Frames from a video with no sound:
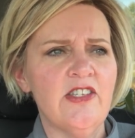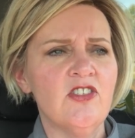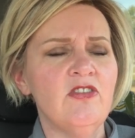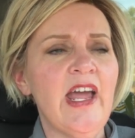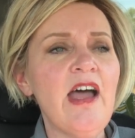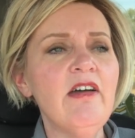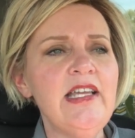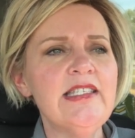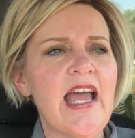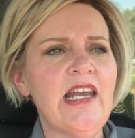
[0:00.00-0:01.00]
So now
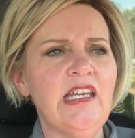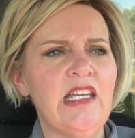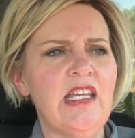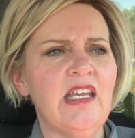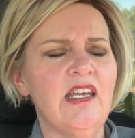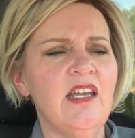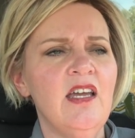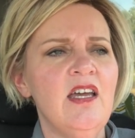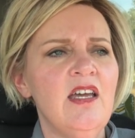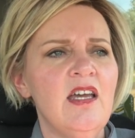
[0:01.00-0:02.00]
he's added in
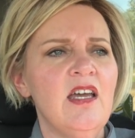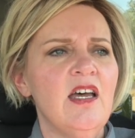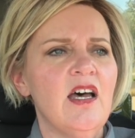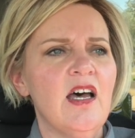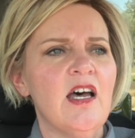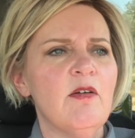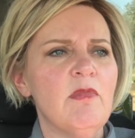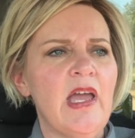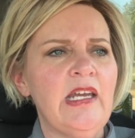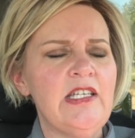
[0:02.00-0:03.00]
and